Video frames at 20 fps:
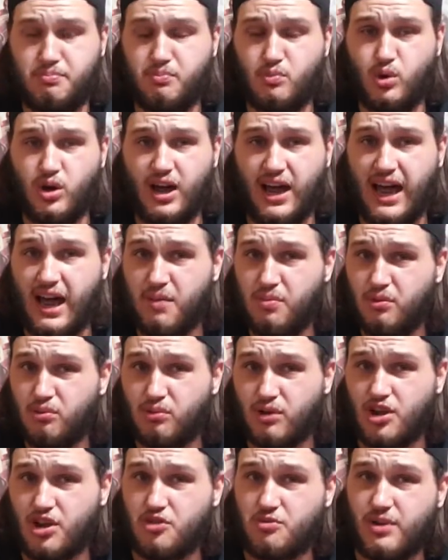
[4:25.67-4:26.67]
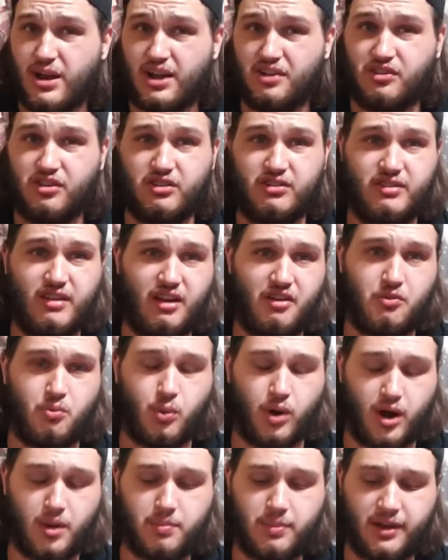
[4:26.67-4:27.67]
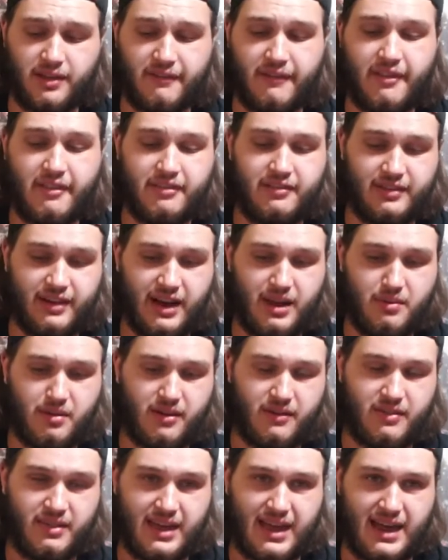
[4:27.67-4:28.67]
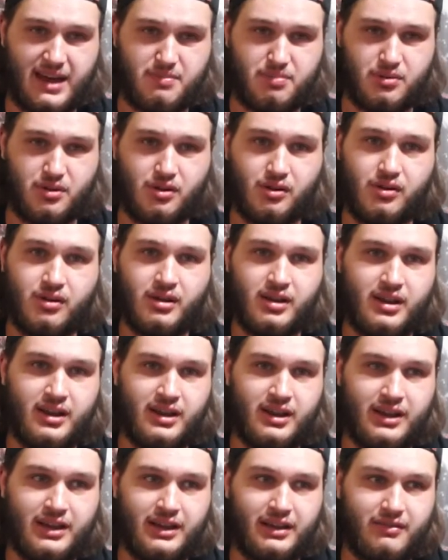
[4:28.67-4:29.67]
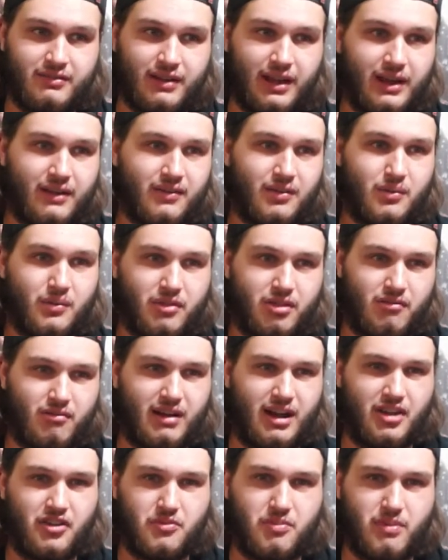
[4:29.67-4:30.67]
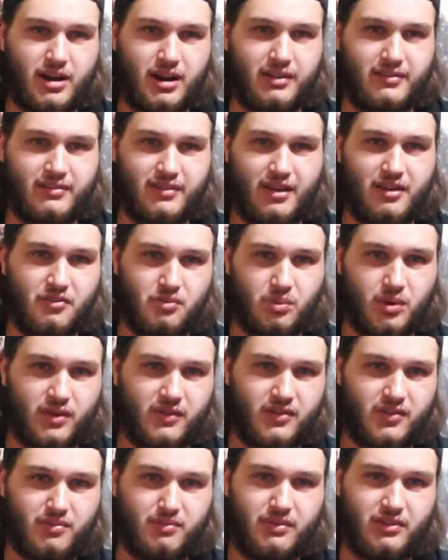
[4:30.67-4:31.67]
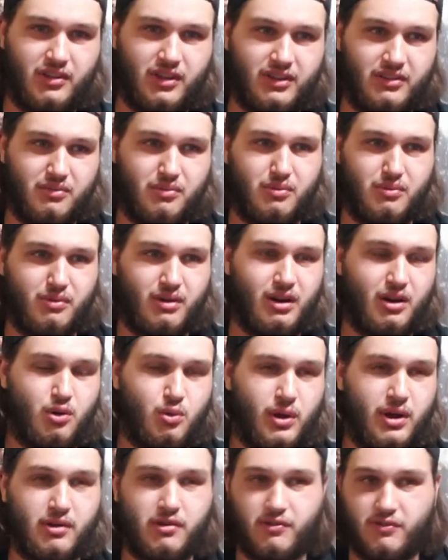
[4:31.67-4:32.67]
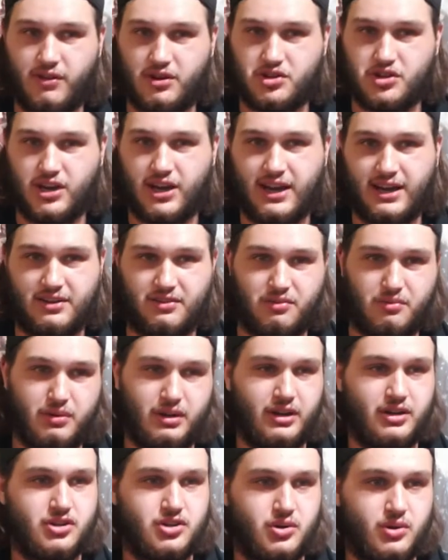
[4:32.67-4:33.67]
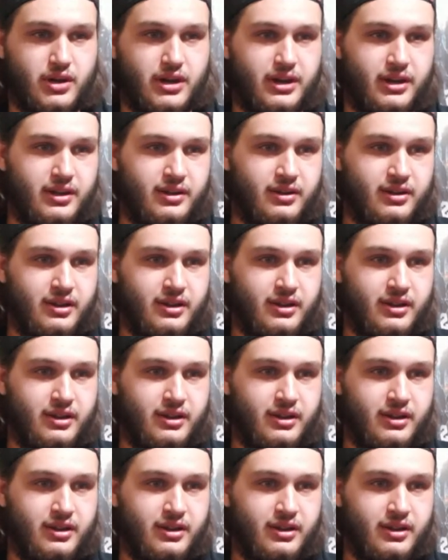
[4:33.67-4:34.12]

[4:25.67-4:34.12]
Well, apple raspberry actually does work, because of the dynamic of the apple flavor with the raspberry does work for some reason. It's quite refreshing. I actually really enjoy it.